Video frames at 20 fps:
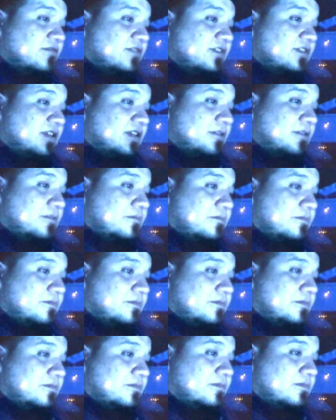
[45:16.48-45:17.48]
Yes,
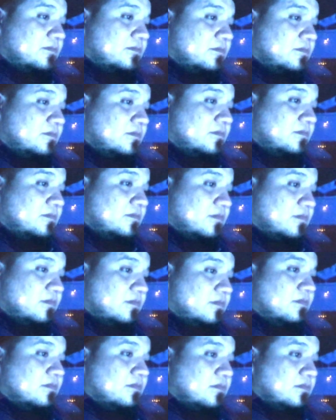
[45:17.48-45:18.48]
yes,
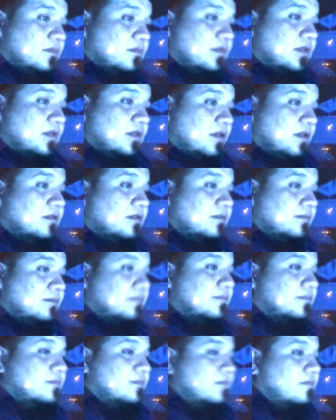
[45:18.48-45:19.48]
I'm very
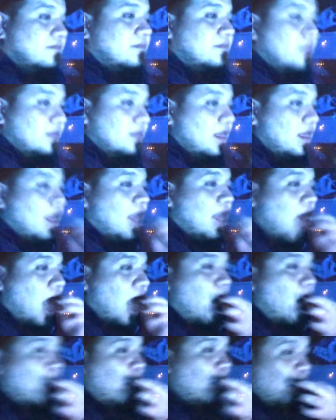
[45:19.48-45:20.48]
happy. I'm happy that I got a
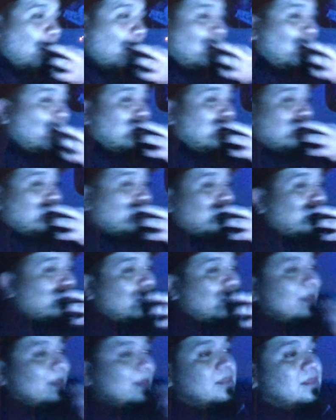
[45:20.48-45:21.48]
chance to try this.
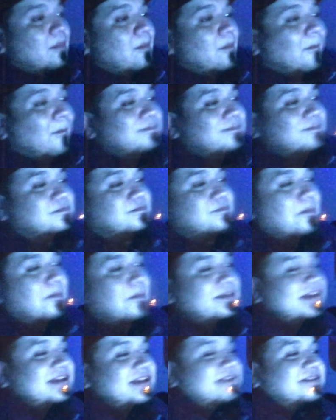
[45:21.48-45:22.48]
Period.
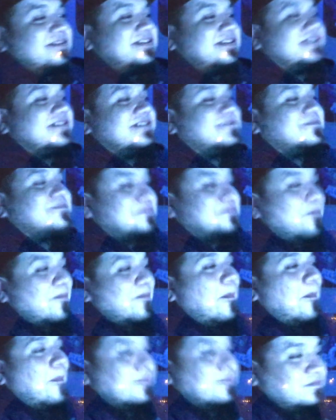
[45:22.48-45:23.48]
I really am.
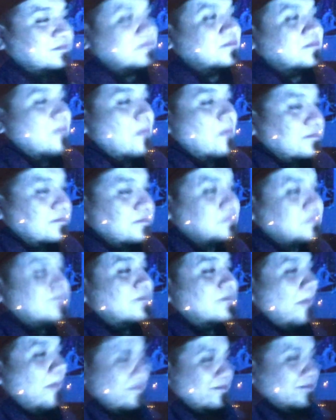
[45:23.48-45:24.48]
It really is that
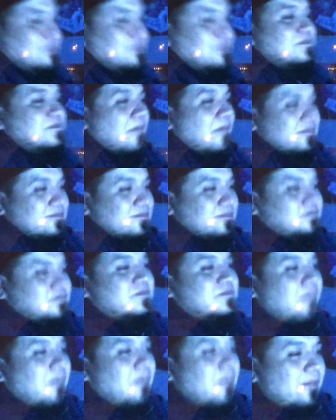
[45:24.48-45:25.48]
good. They did
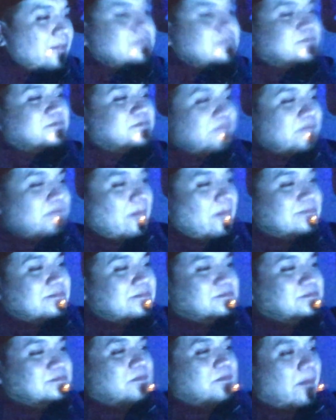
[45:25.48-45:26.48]
it. This is Harmony
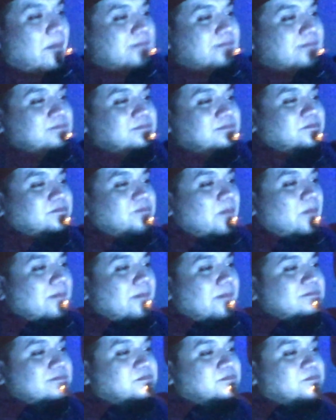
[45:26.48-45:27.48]
Farms once again, Pineapple
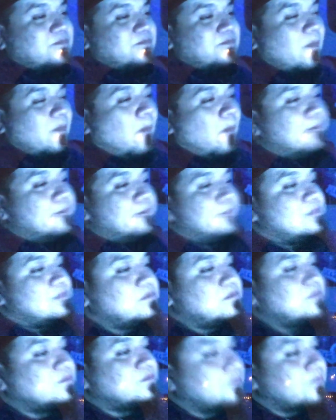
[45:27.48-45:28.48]
Express. This is
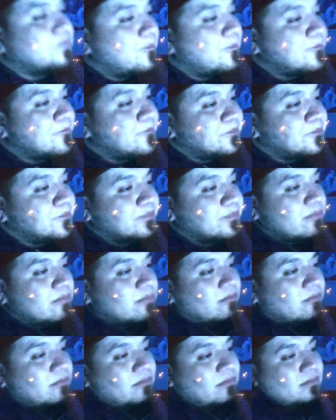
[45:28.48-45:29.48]
a 10 out of 10.
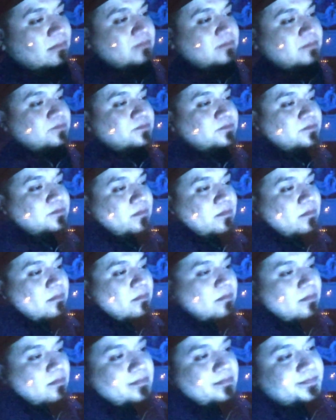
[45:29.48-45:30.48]
I would definitely
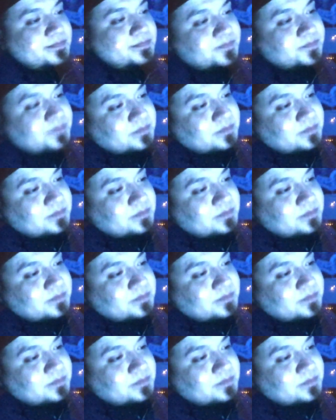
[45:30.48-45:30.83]
recommend.